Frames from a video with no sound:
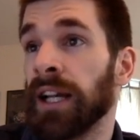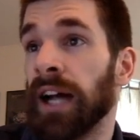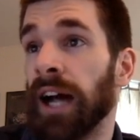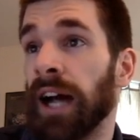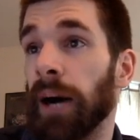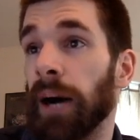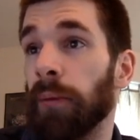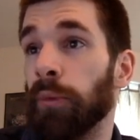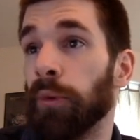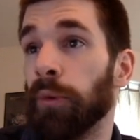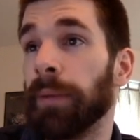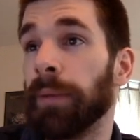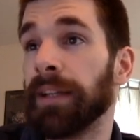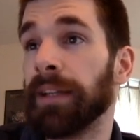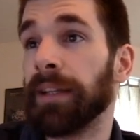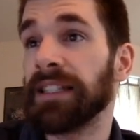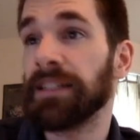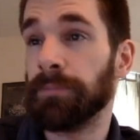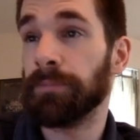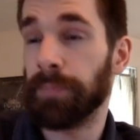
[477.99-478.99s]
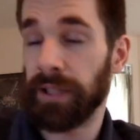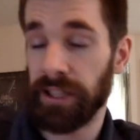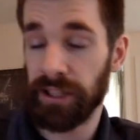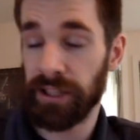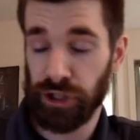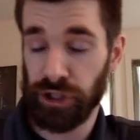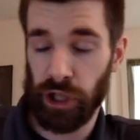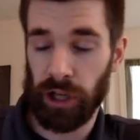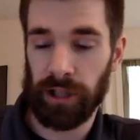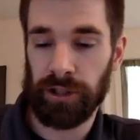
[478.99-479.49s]
would basically be
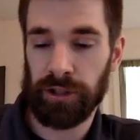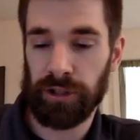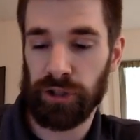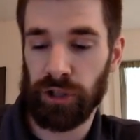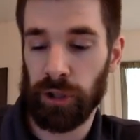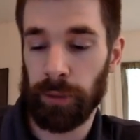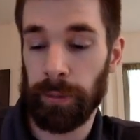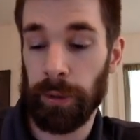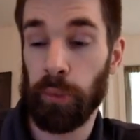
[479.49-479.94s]
shard. So it'd be